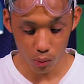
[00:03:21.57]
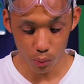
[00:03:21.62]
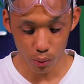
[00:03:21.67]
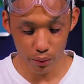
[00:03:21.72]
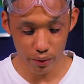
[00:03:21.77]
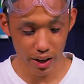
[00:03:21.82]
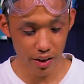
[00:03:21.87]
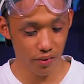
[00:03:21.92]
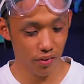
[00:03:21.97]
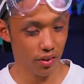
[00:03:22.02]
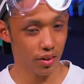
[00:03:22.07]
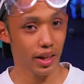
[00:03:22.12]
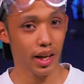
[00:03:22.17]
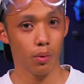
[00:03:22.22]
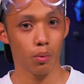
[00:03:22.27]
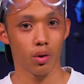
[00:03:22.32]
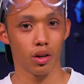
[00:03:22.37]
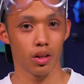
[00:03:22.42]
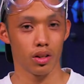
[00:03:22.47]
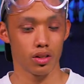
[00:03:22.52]
we wait for that
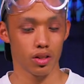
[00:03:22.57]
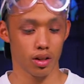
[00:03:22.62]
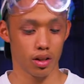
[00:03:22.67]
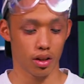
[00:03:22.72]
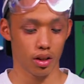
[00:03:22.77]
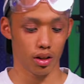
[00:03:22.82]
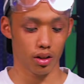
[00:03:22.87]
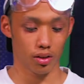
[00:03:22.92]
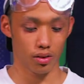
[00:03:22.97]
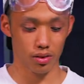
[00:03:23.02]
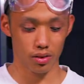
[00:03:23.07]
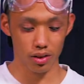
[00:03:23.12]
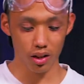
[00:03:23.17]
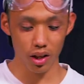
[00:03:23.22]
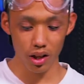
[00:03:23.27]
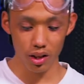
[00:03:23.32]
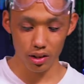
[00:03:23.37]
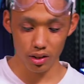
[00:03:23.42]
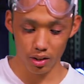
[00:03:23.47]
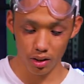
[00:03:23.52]
one to
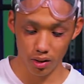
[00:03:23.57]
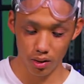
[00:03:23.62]
set,